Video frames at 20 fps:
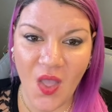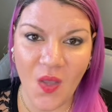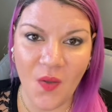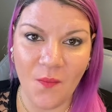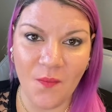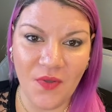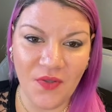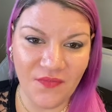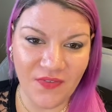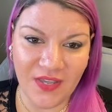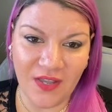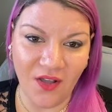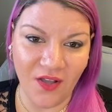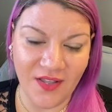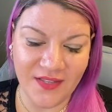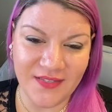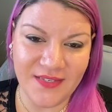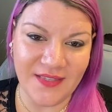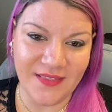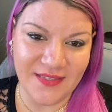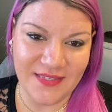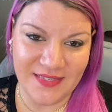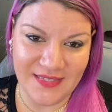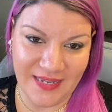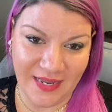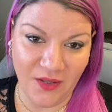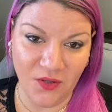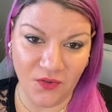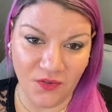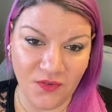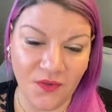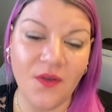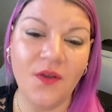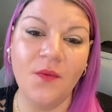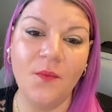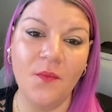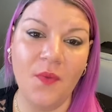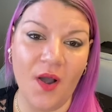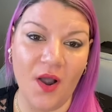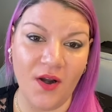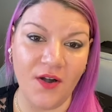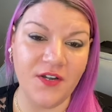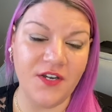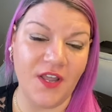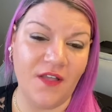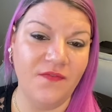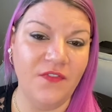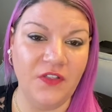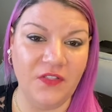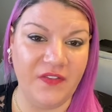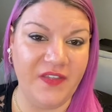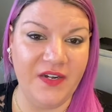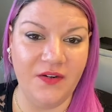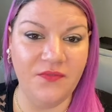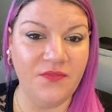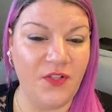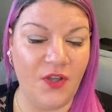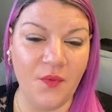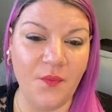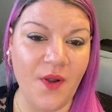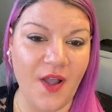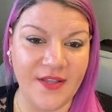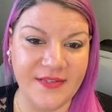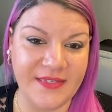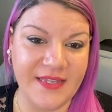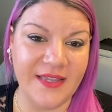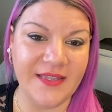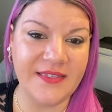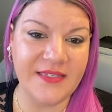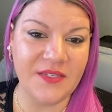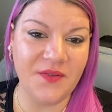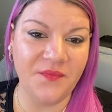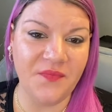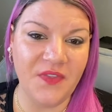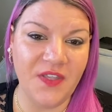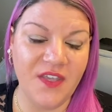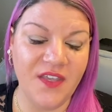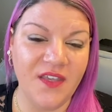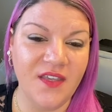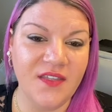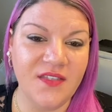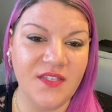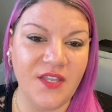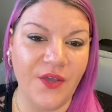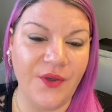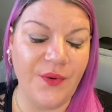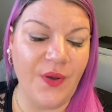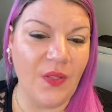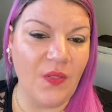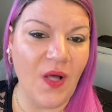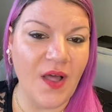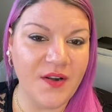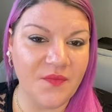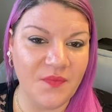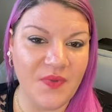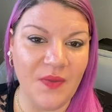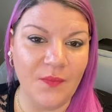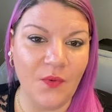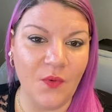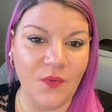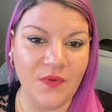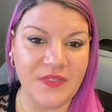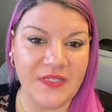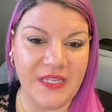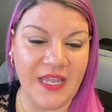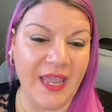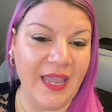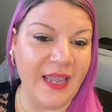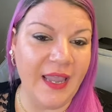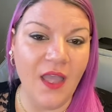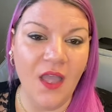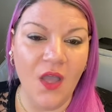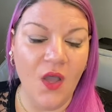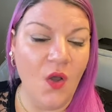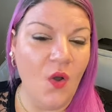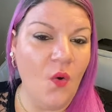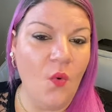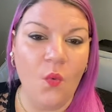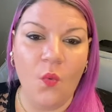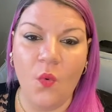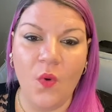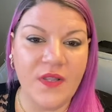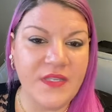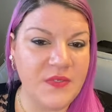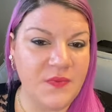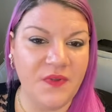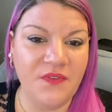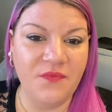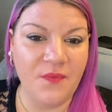Moving on to the sale part of the lead flow process. So a lot of people will say, once we've